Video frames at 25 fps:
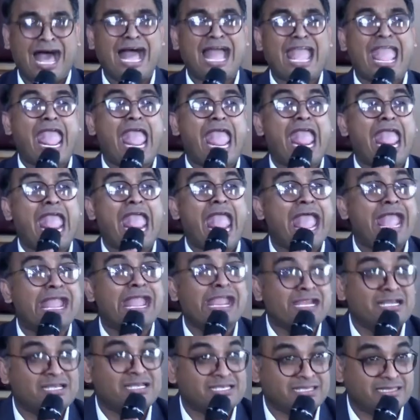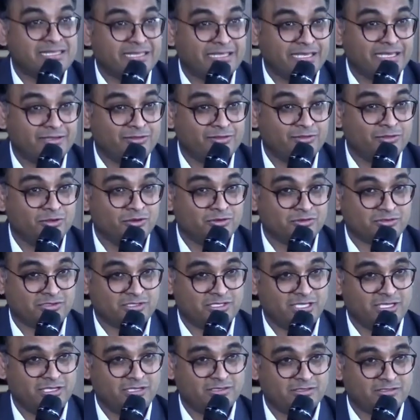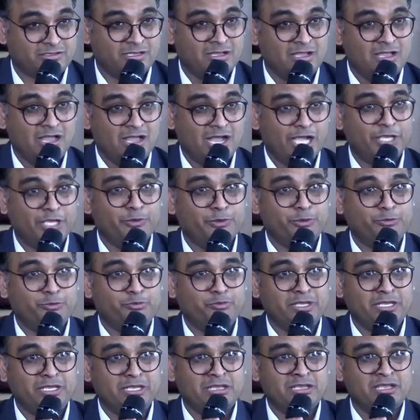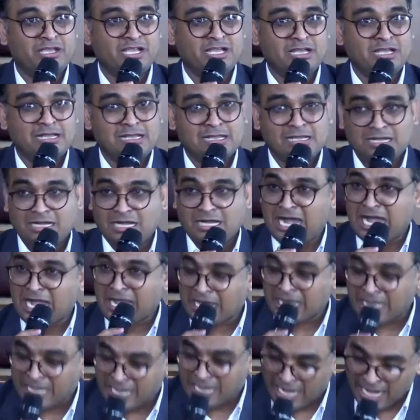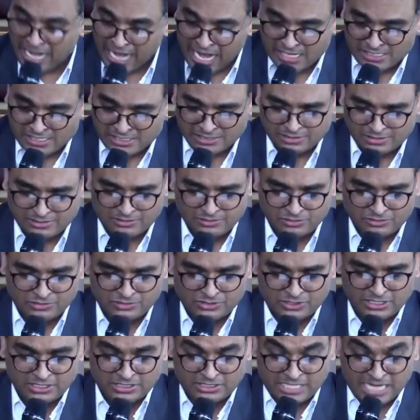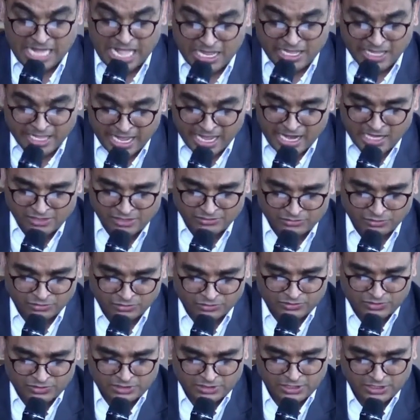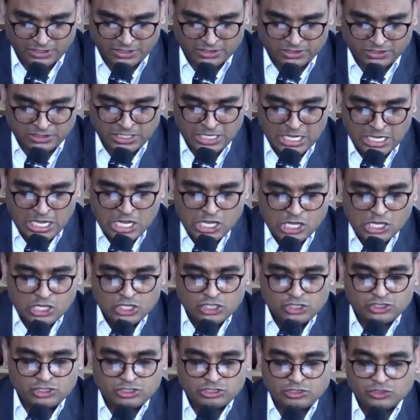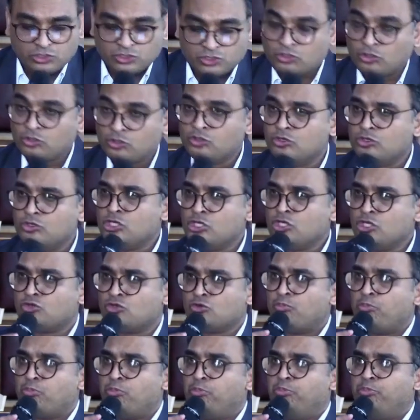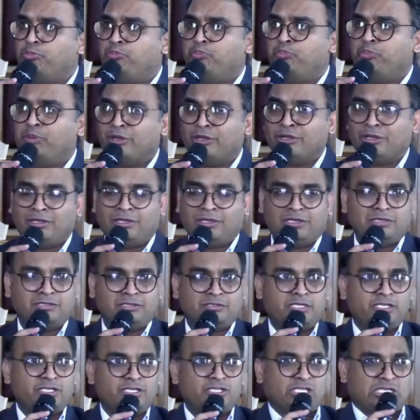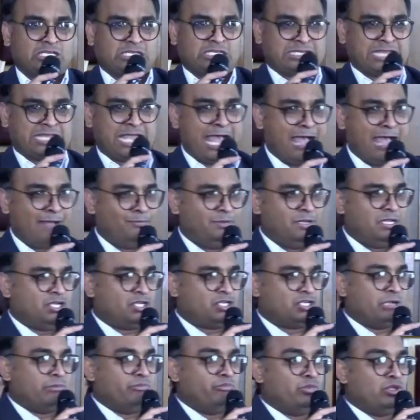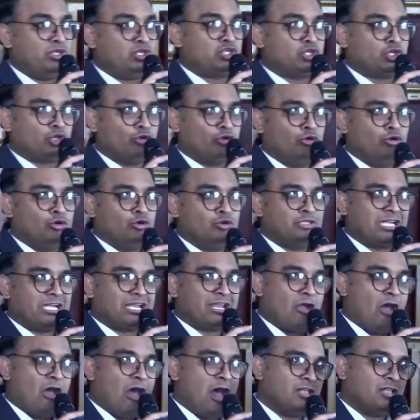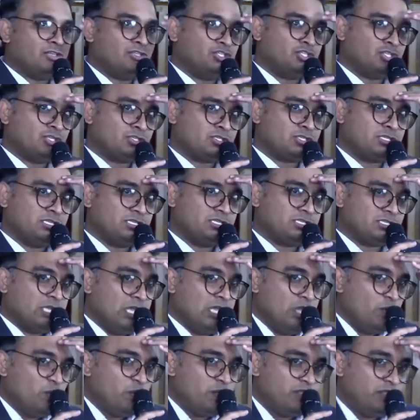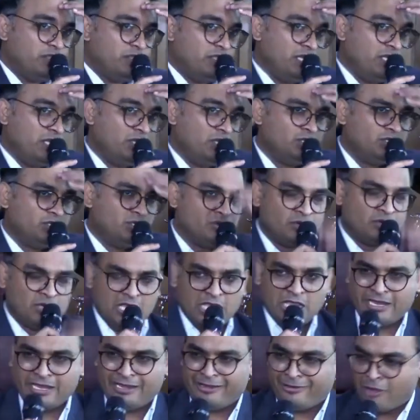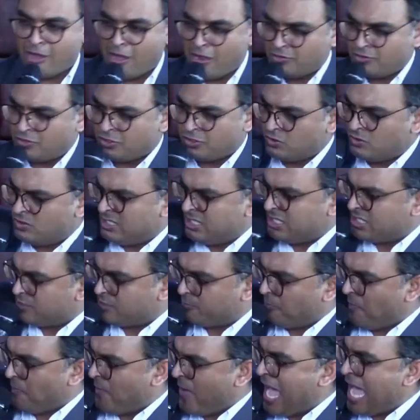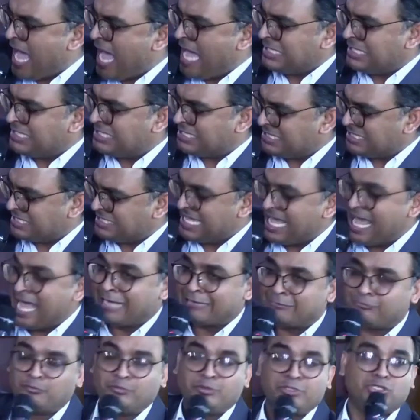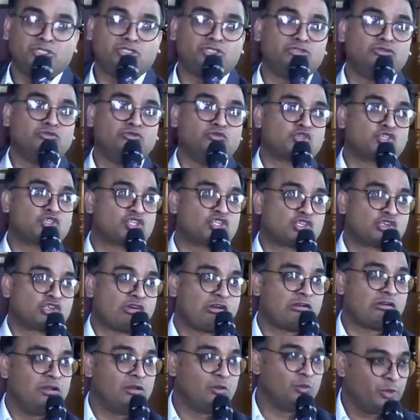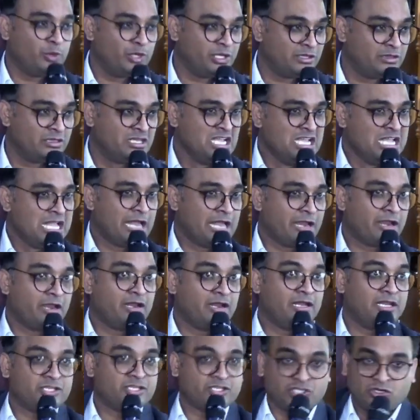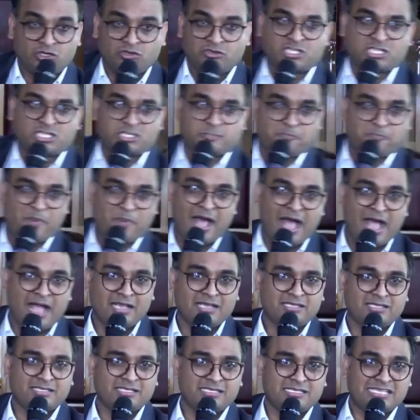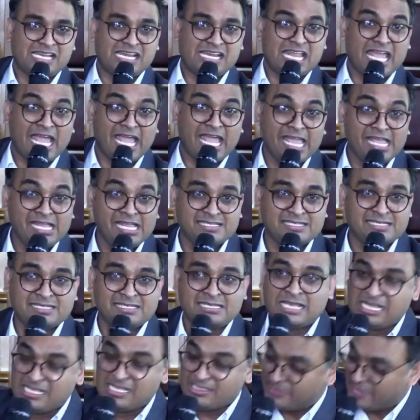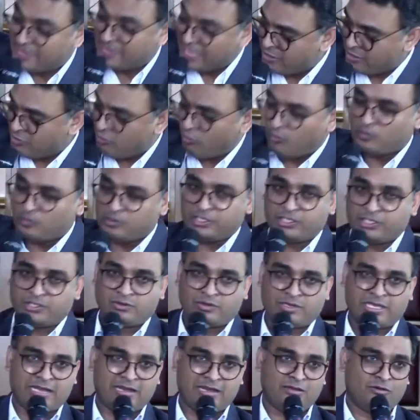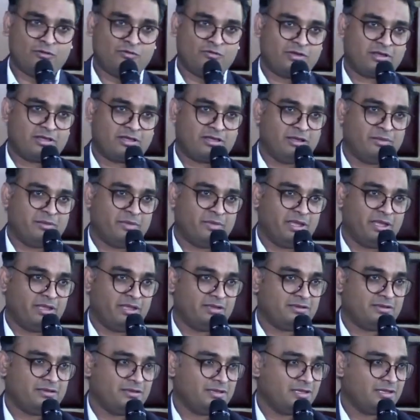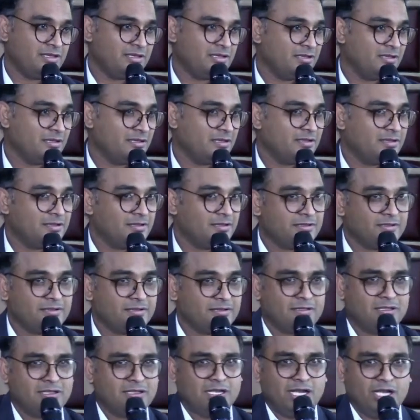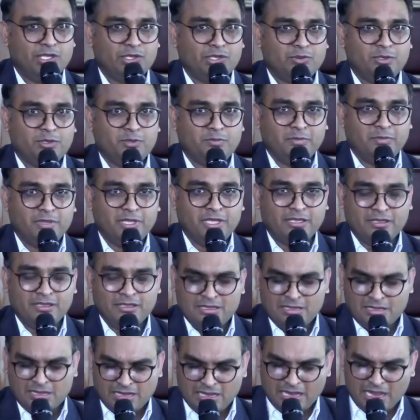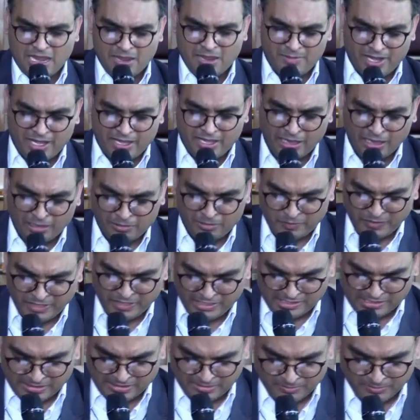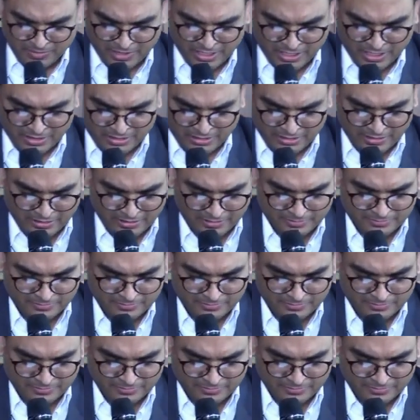I hate those things. Are you with me? I hated those things and I hate those things. So you need to build and establish and mature that consciousness within you in order to despise that which you struggle with. And unless you despise it and hate it, then only you can overcome it. Are you with me? Am I helping somebody?